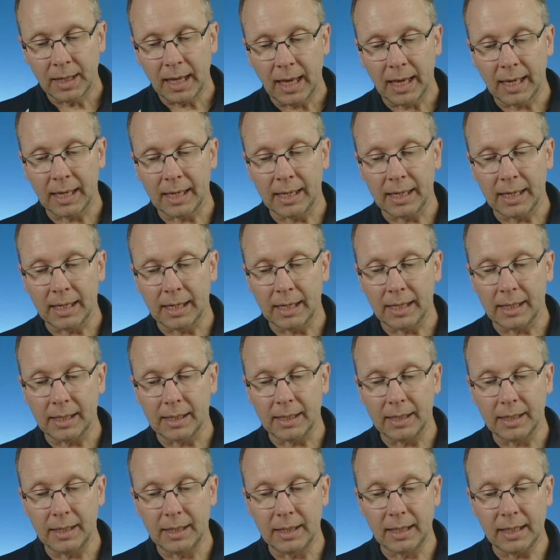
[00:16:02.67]

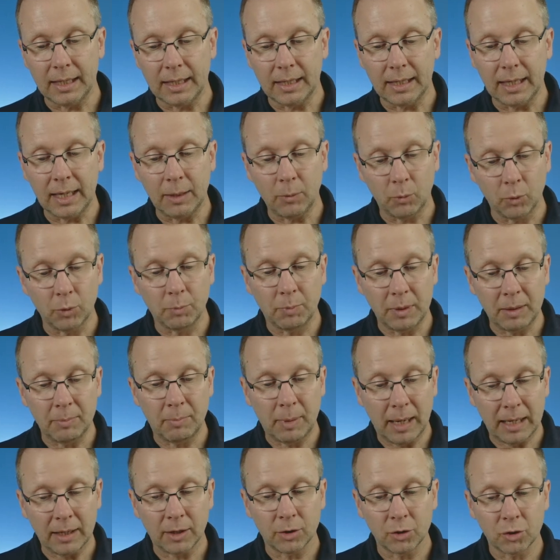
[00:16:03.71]
it would be
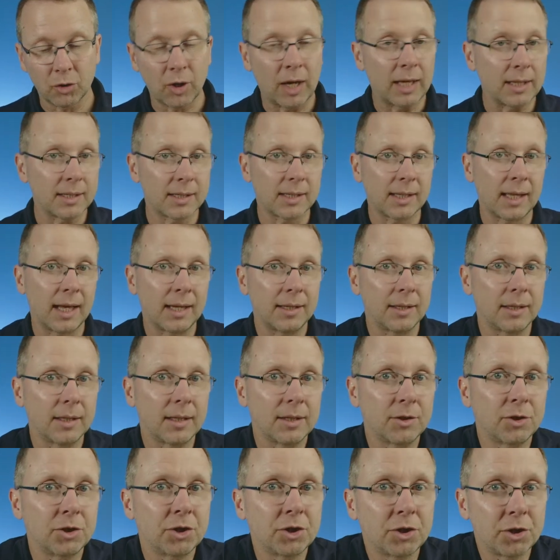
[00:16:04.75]
better translated
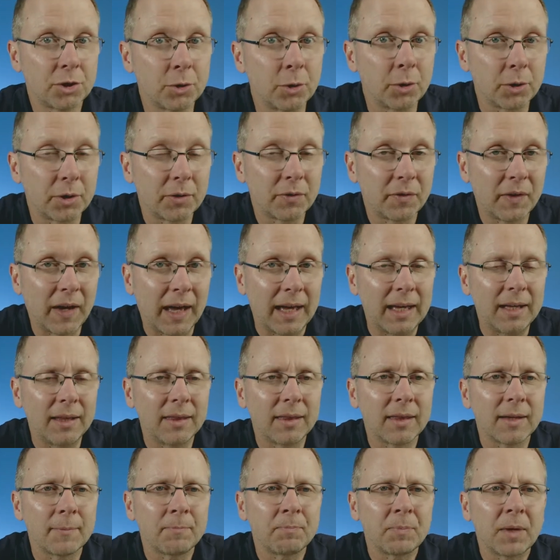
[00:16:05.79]
as short
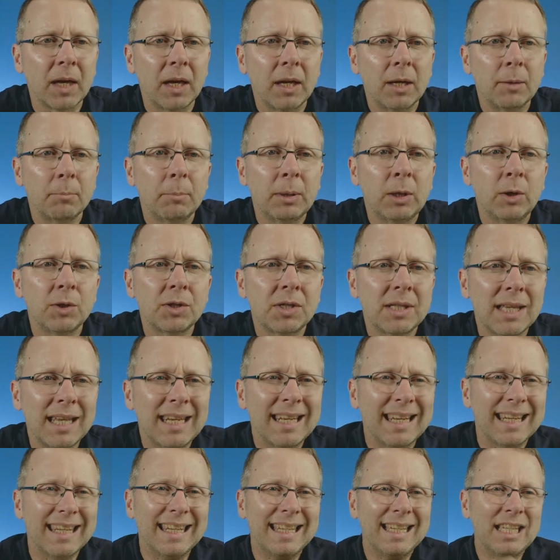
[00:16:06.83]
faith, because then
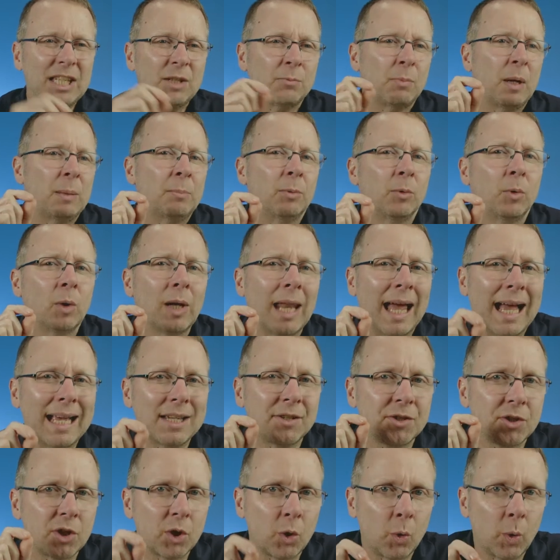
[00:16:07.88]
at least people will
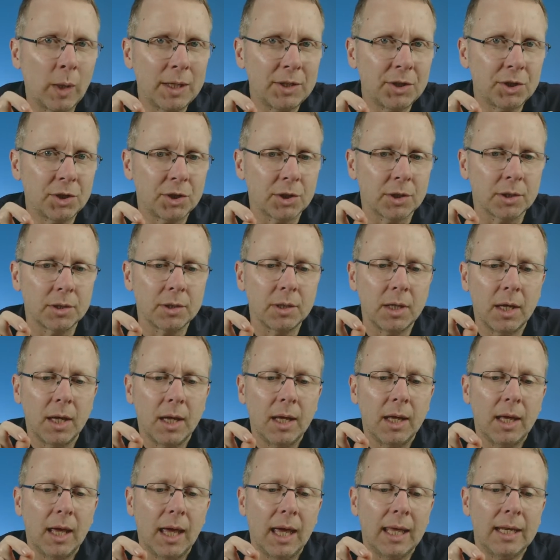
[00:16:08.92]
ask the question
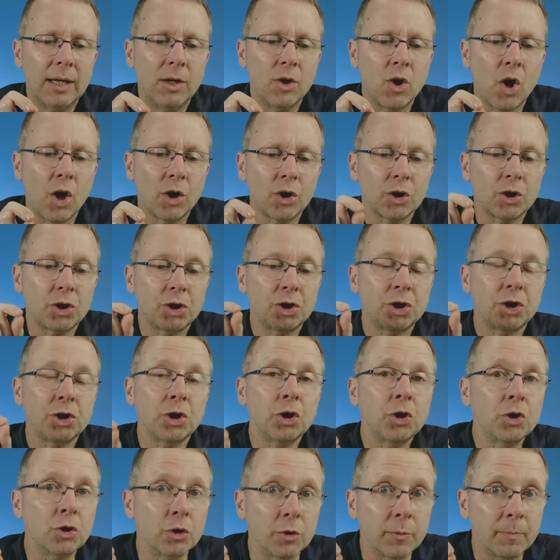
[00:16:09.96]
and not
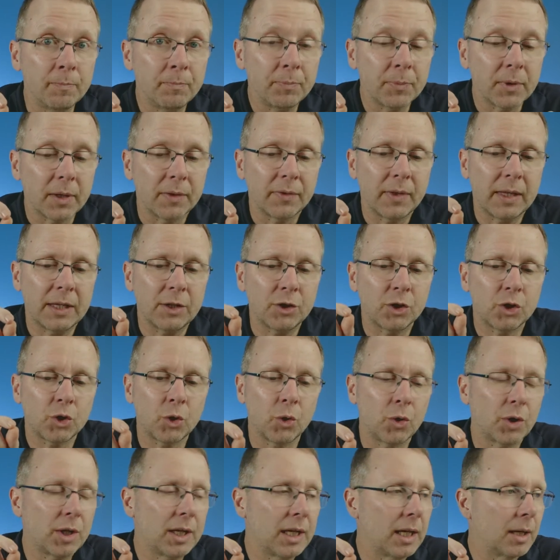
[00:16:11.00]
assume that it's
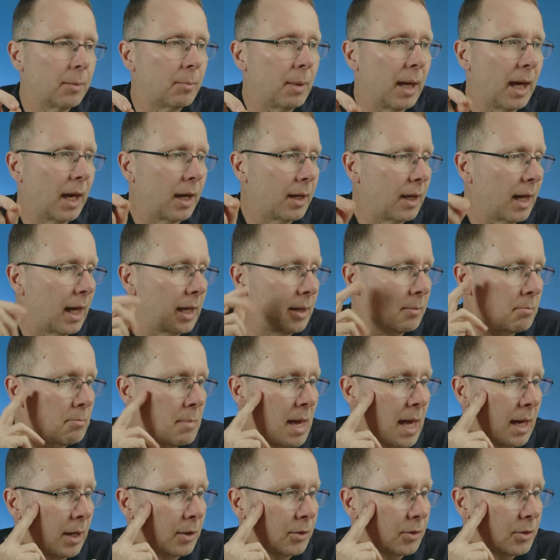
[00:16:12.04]
talking about an
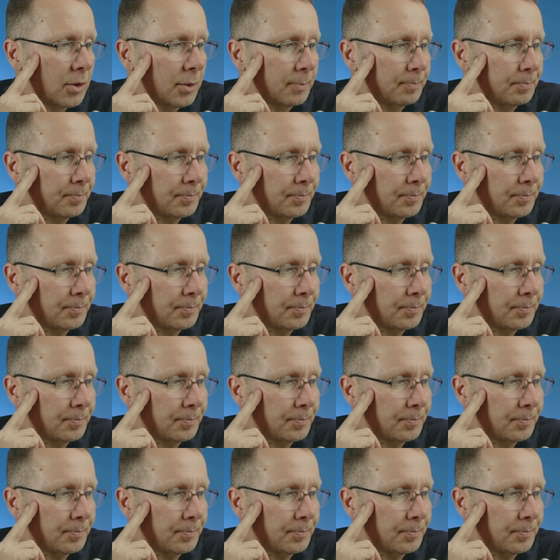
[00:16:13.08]
amount.